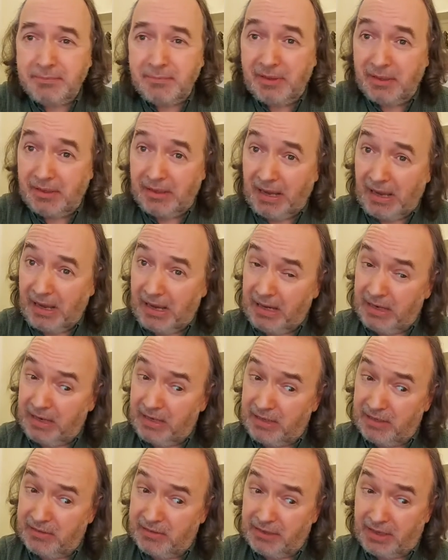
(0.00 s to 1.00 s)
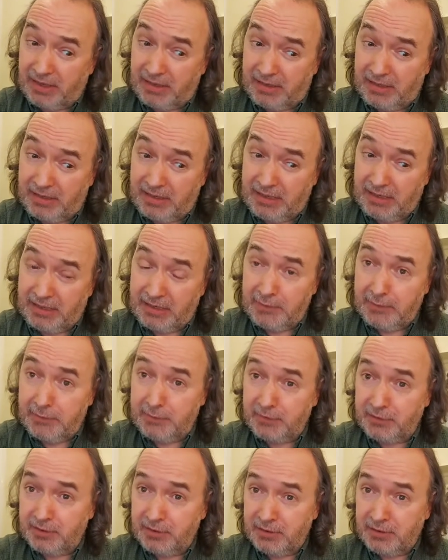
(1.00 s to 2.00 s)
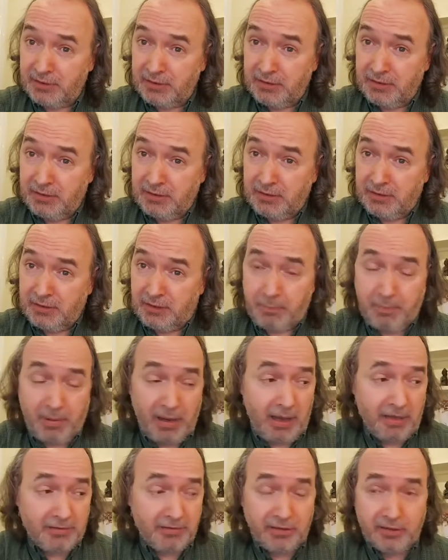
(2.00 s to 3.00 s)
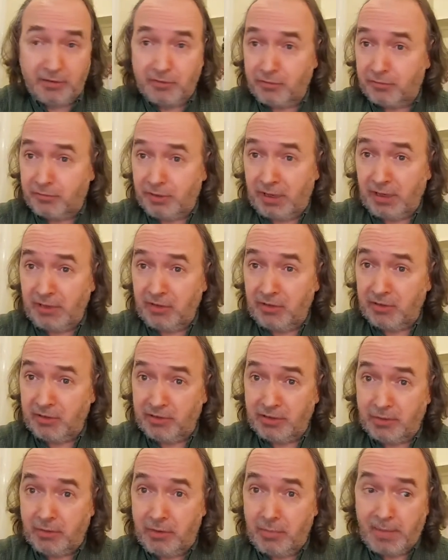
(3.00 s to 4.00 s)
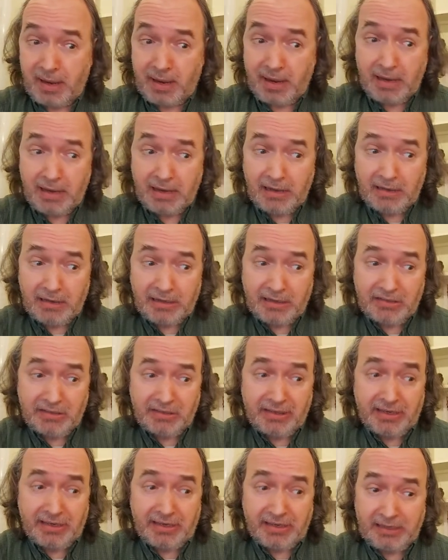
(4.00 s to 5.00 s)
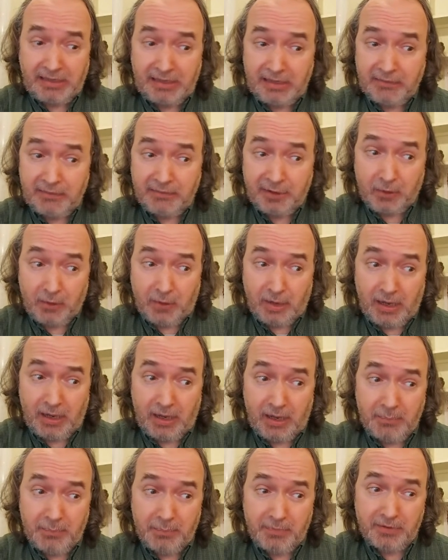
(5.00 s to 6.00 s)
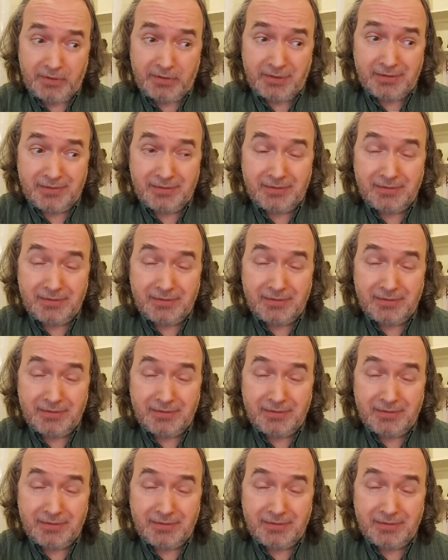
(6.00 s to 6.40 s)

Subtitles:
the gaze that leaves the passing stranger so amazed they leave no arms,